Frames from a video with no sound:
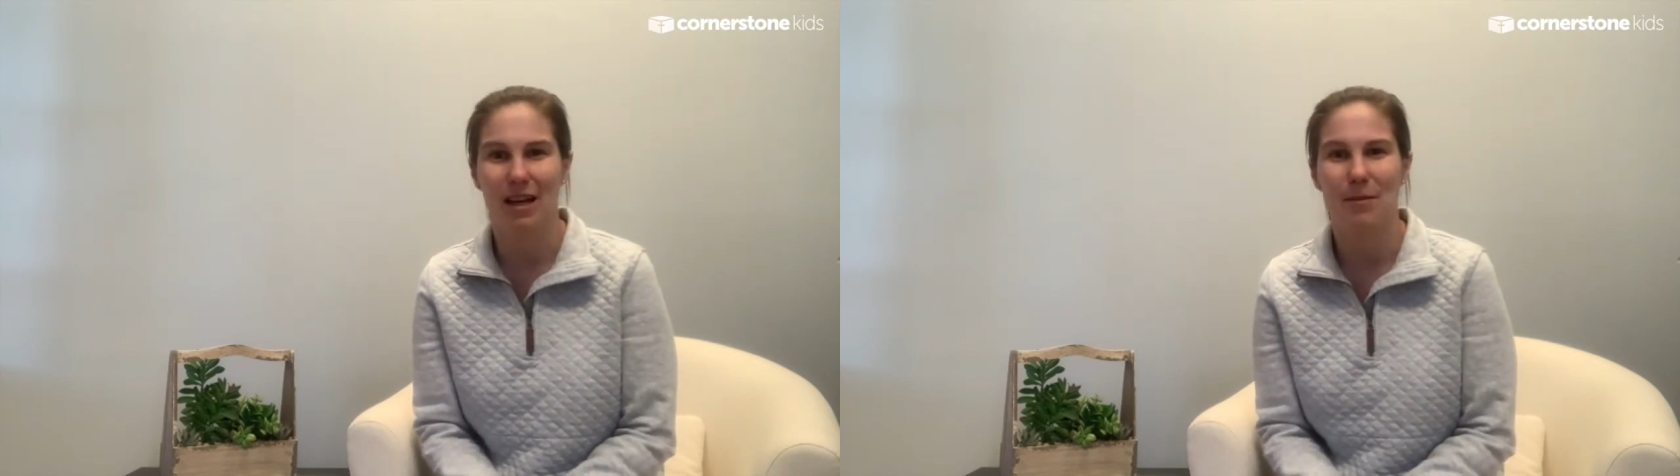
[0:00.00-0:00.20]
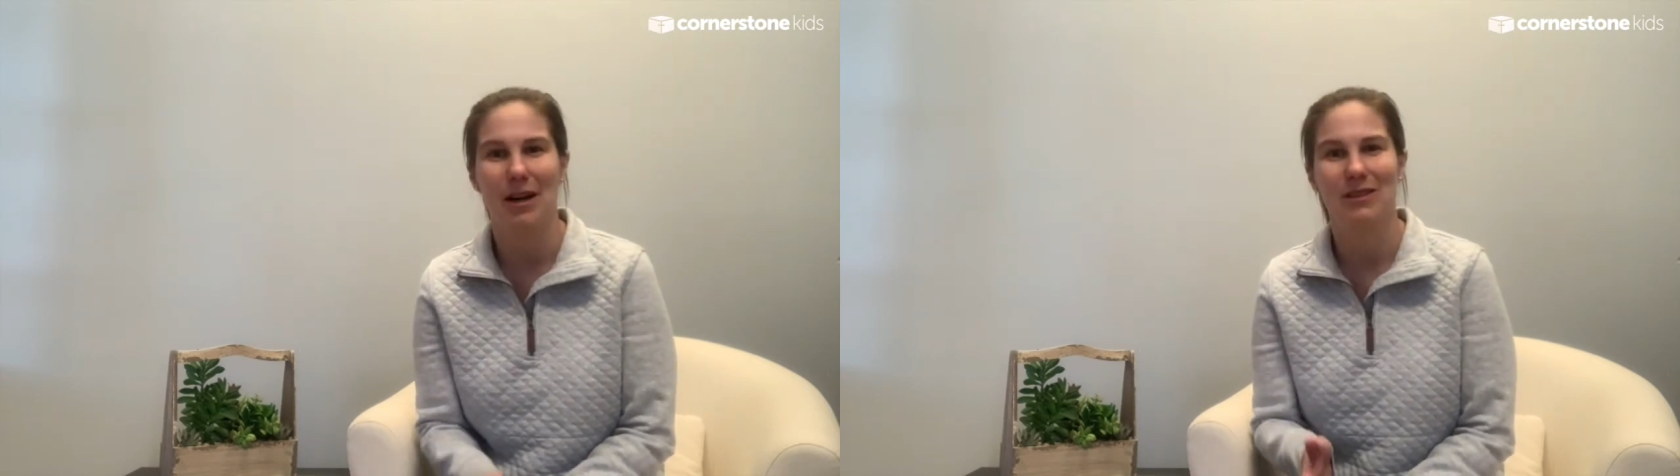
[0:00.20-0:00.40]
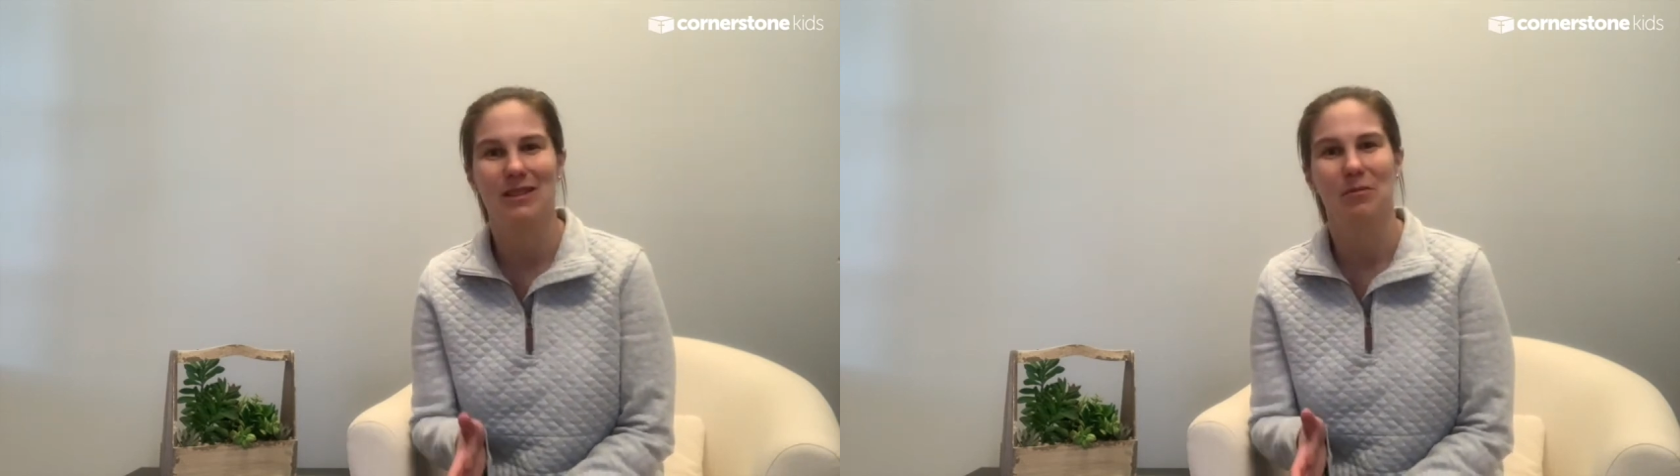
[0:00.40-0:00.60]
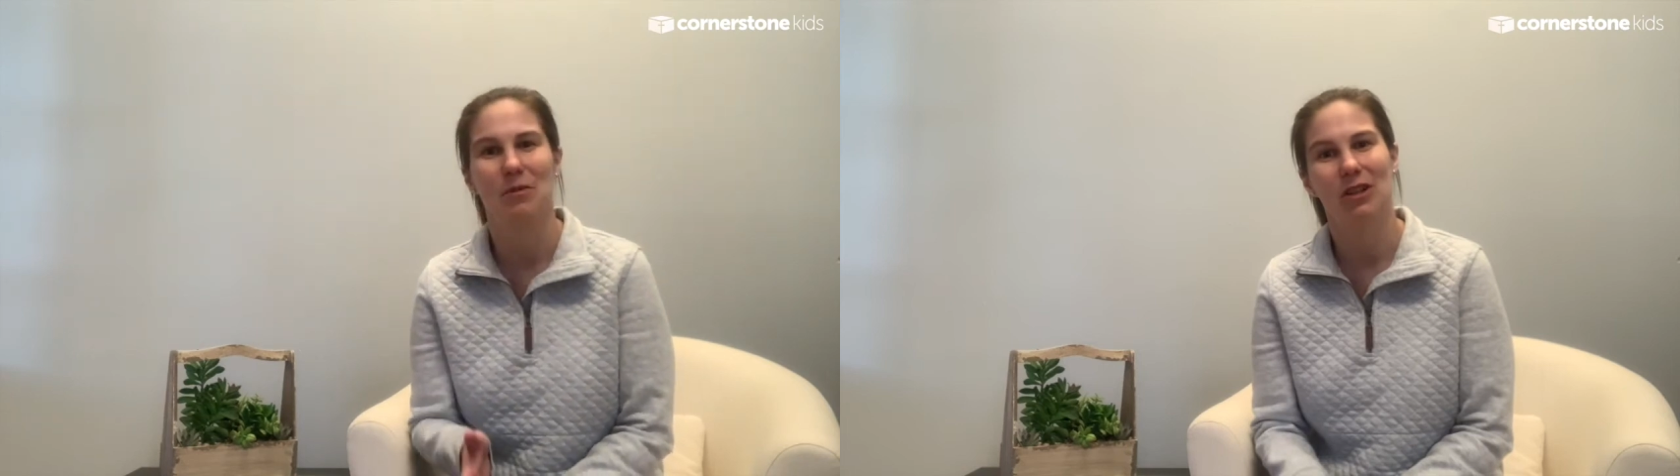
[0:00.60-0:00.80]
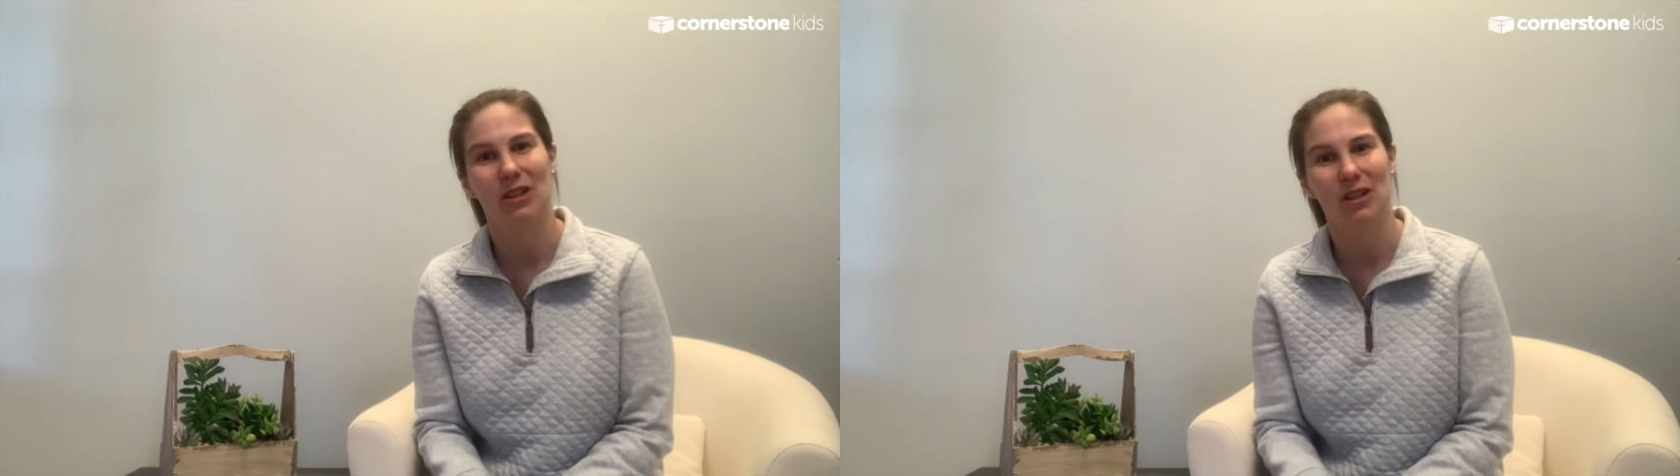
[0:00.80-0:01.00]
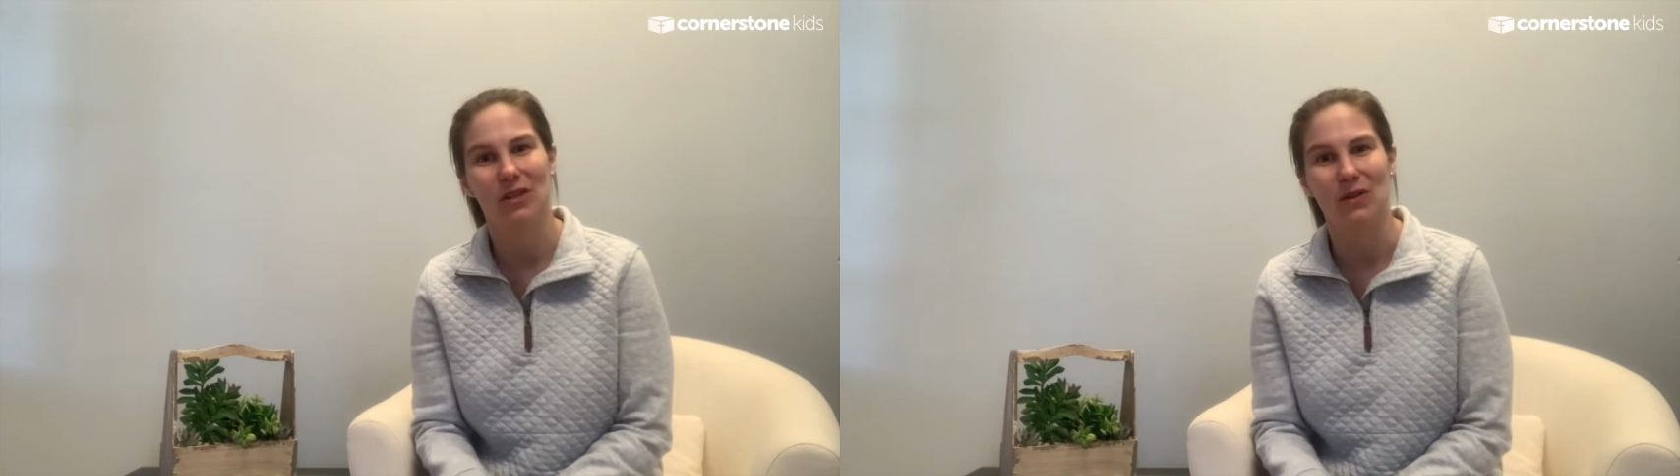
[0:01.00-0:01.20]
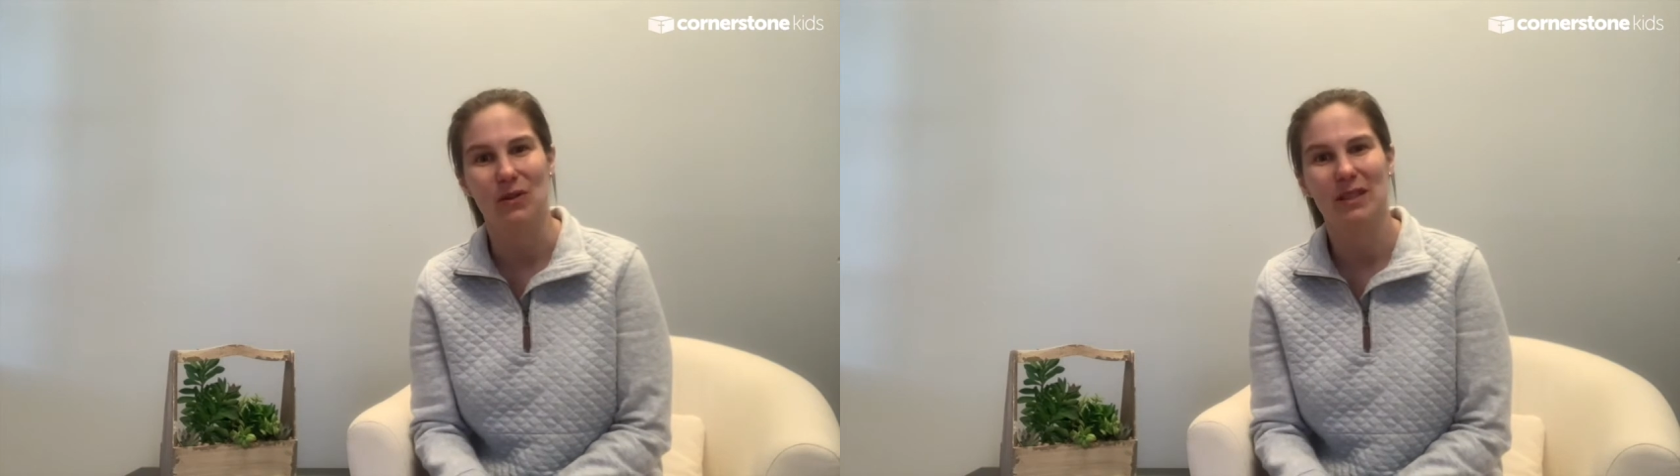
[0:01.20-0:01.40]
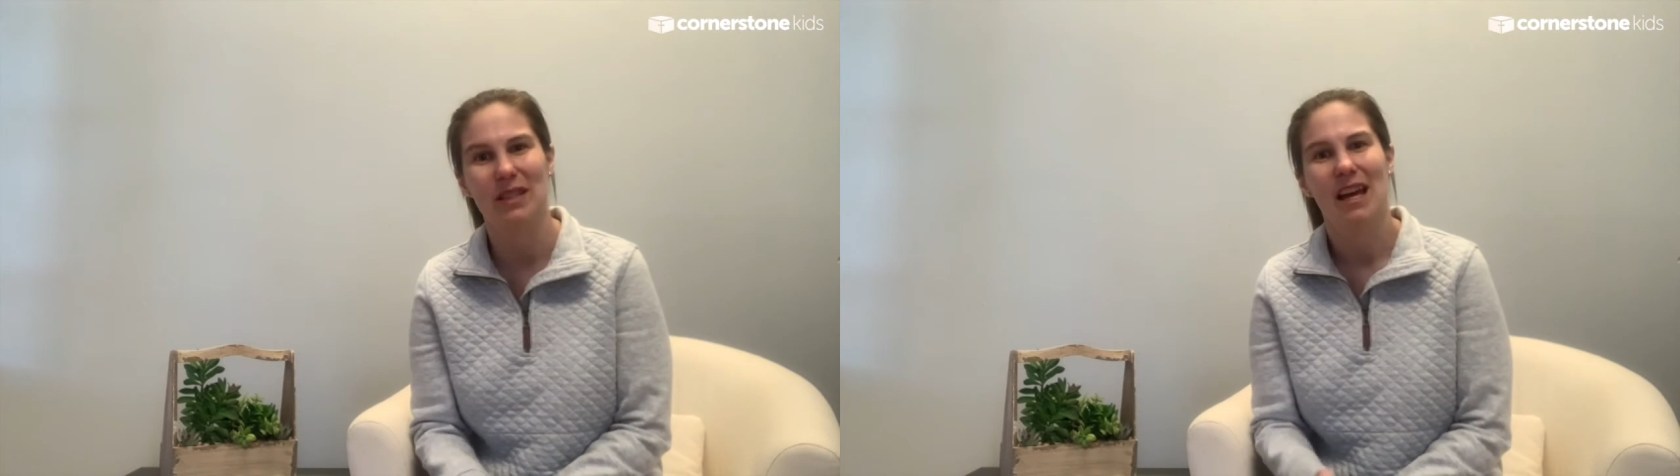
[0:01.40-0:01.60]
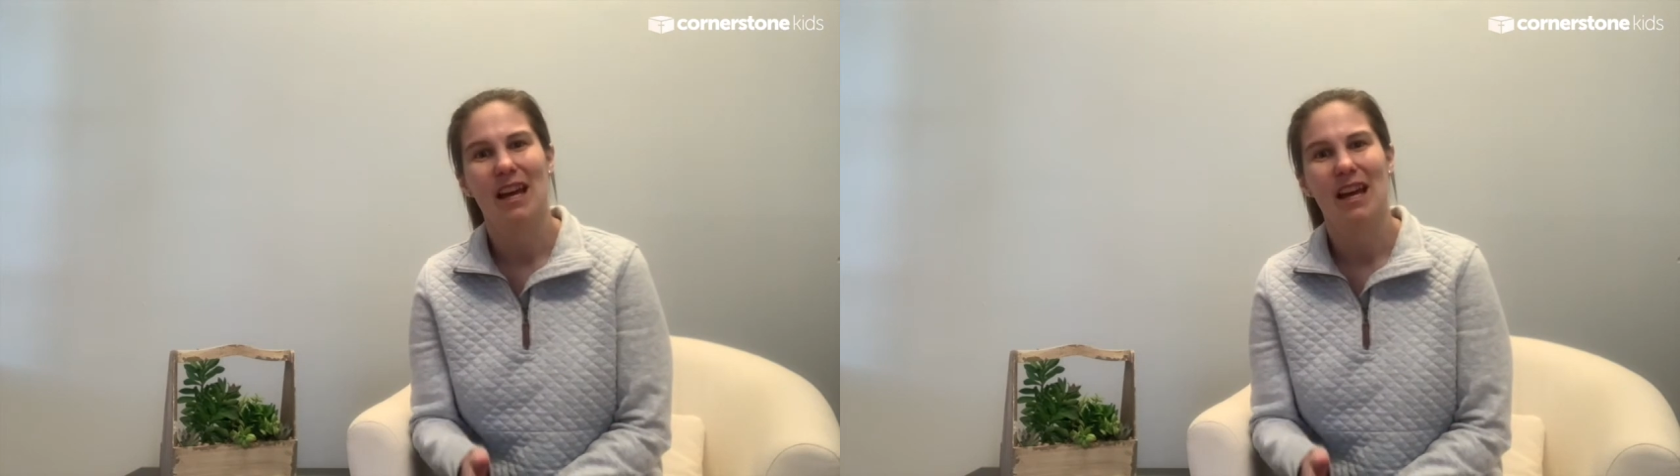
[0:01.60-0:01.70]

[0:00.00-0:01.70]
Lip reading: about some good news